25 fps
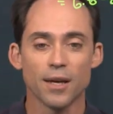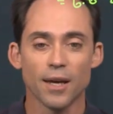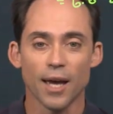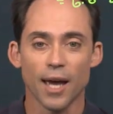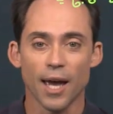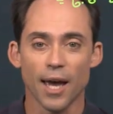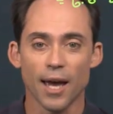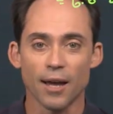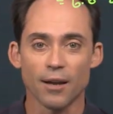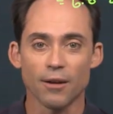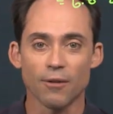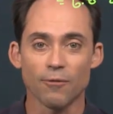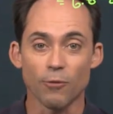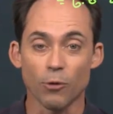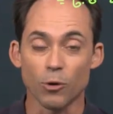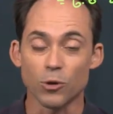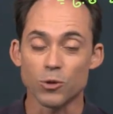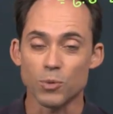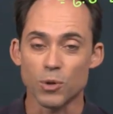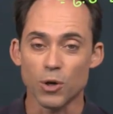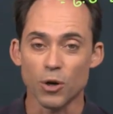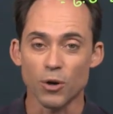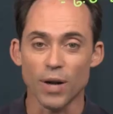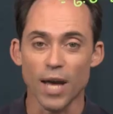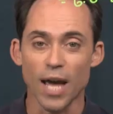And of
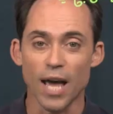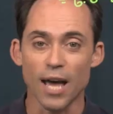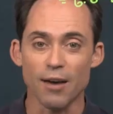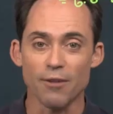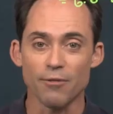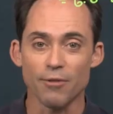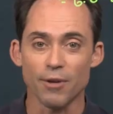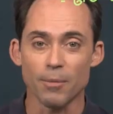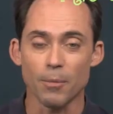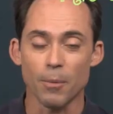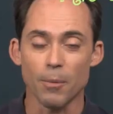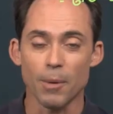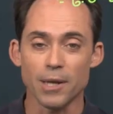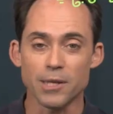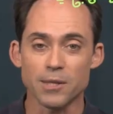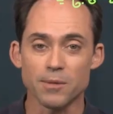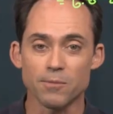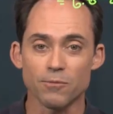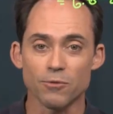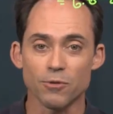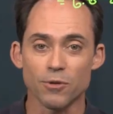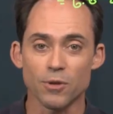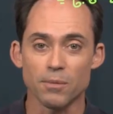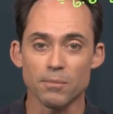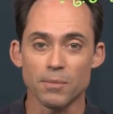course we don't have a
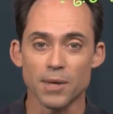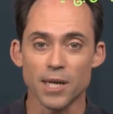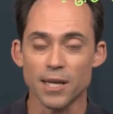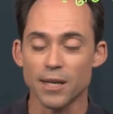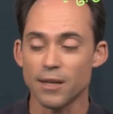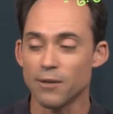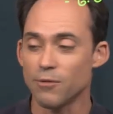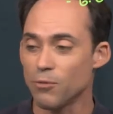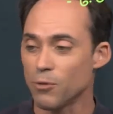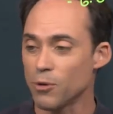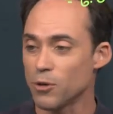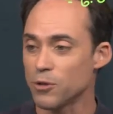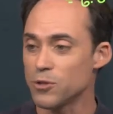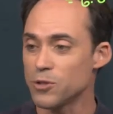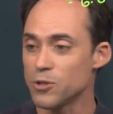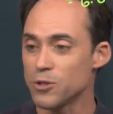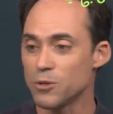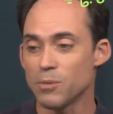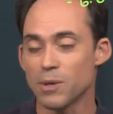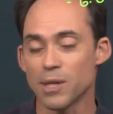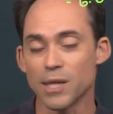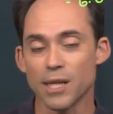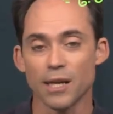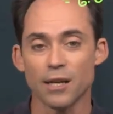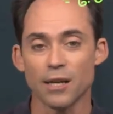momentum for the mitt if we're
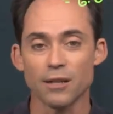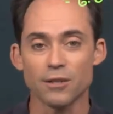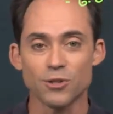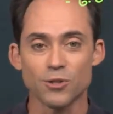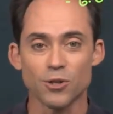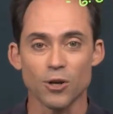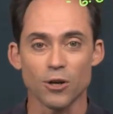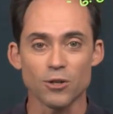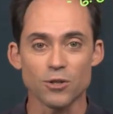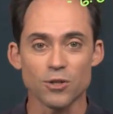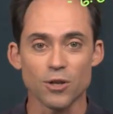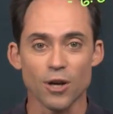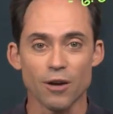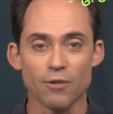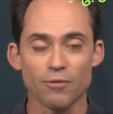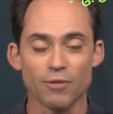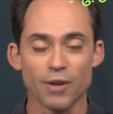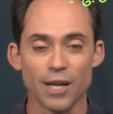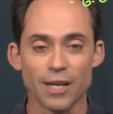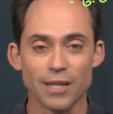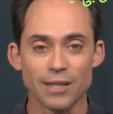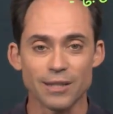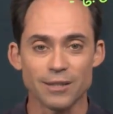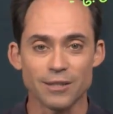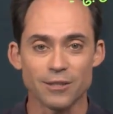assuming that it starts off
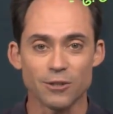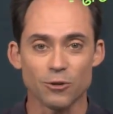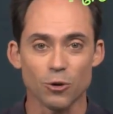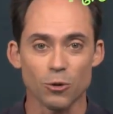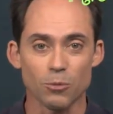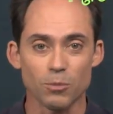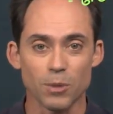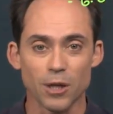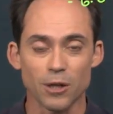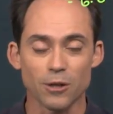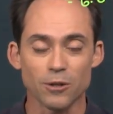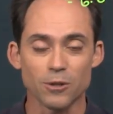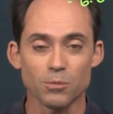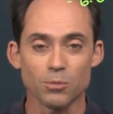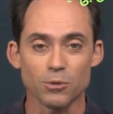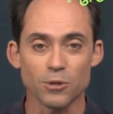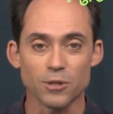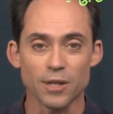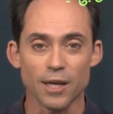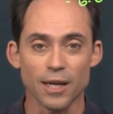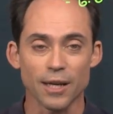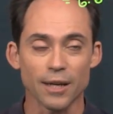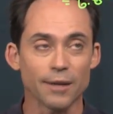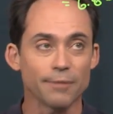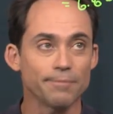at 0 meters per
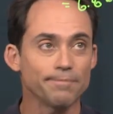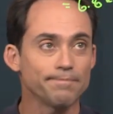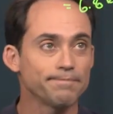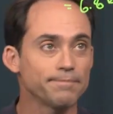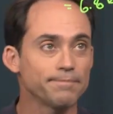second.